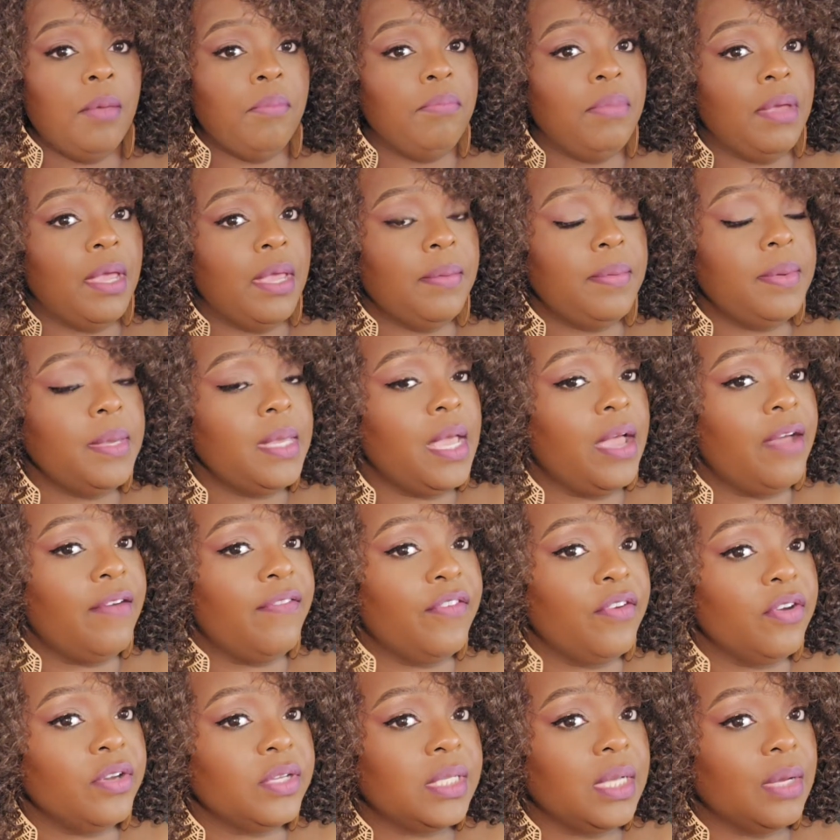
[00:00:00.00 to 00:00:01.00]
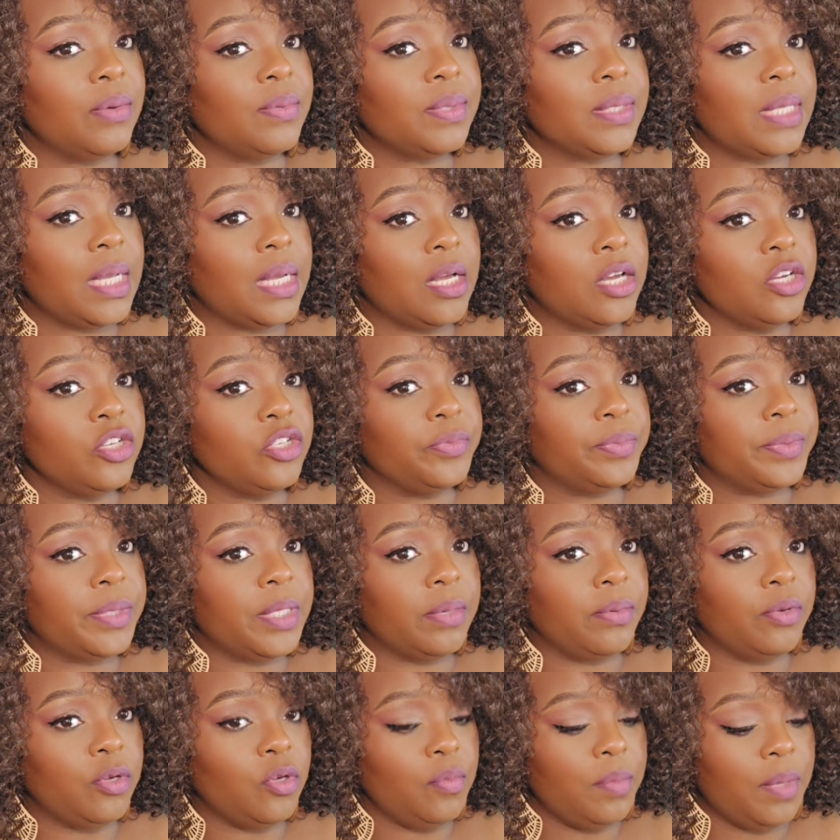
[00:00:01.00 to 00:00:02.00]
Baby, at first I was like,
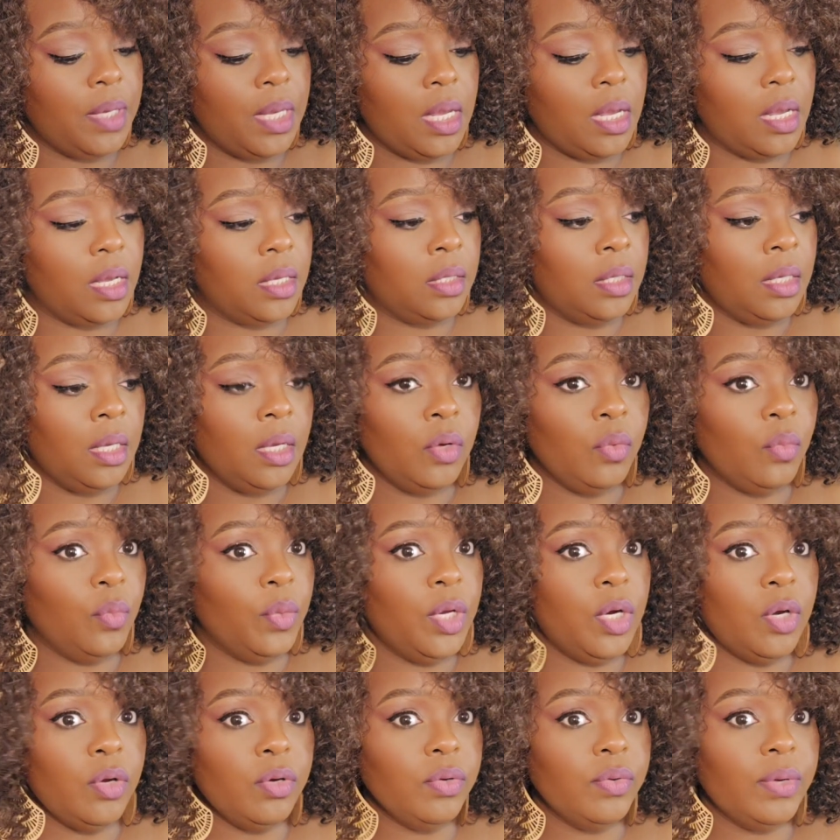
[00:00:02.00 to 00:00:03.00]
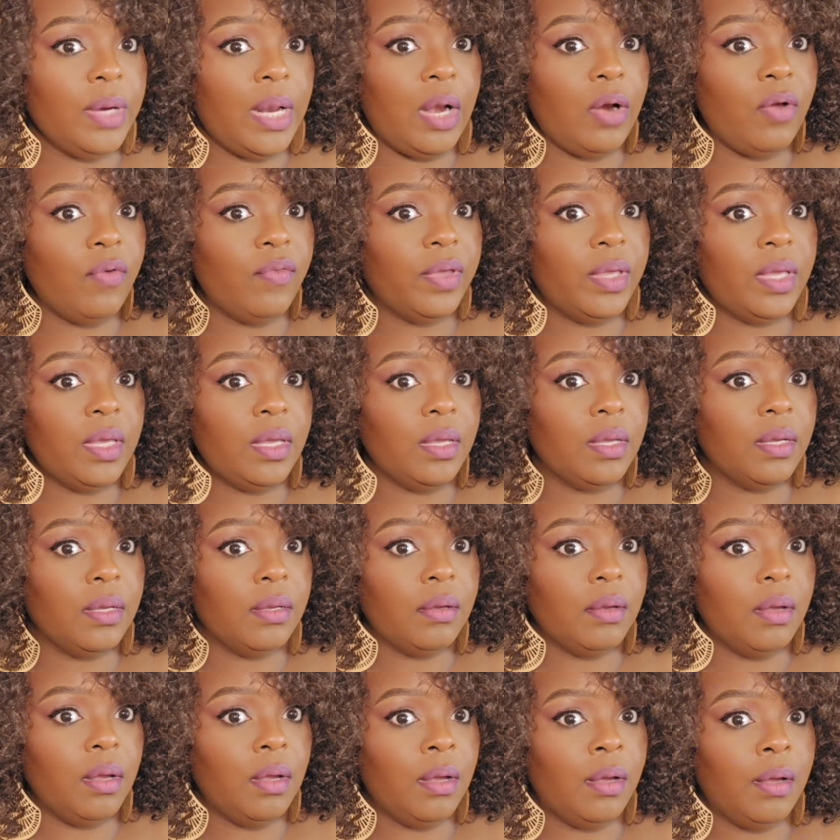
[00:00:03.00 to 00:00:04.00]
100% human hair? We don't do that over here.
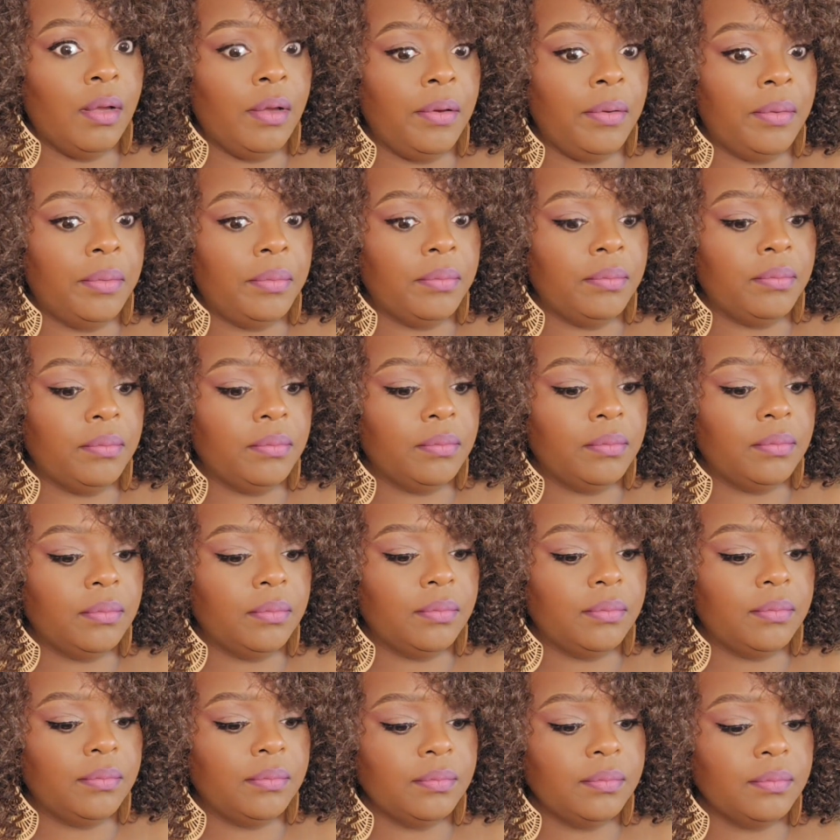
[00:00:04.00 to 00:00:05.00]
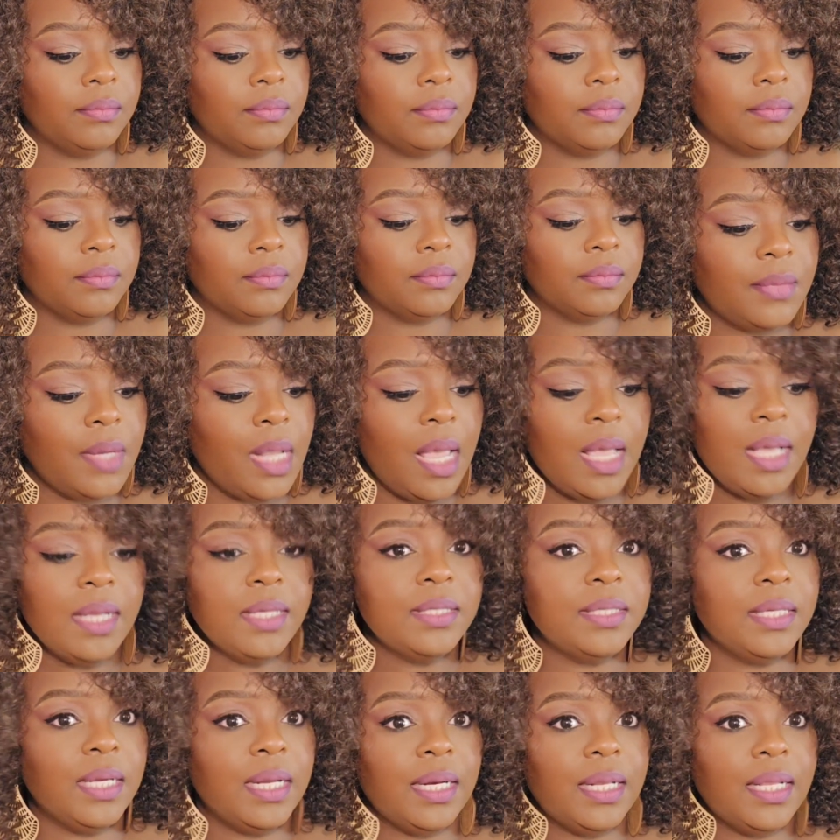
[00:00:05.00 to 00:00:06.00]
WhatLace
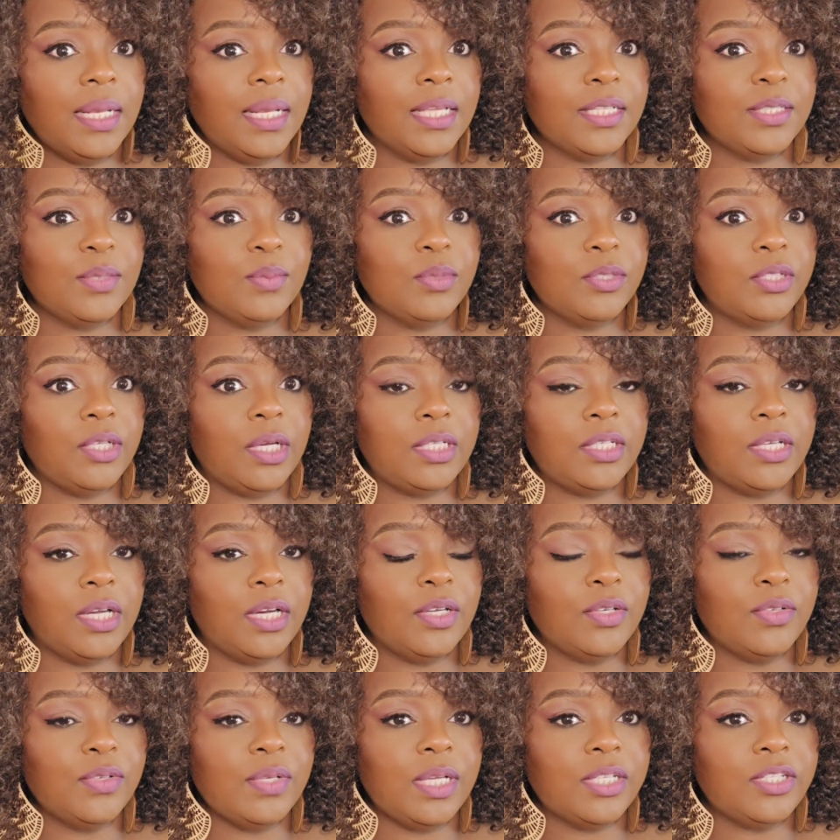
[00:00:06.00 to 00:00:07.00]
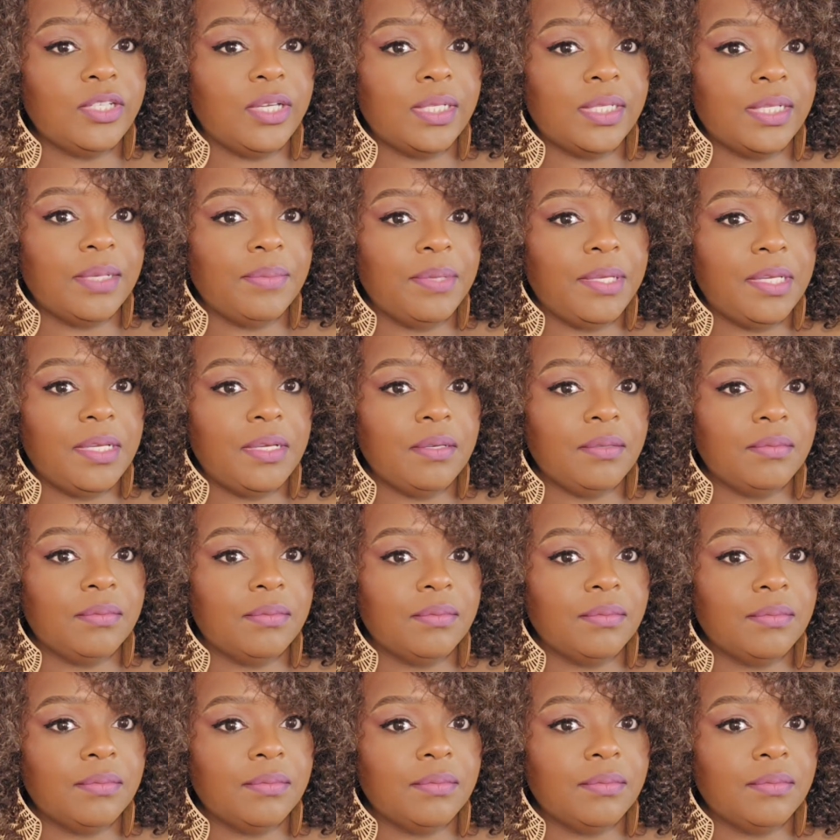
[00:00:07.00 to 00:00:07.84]
Collection, what y'all trying to do? Y'all trying to set me up?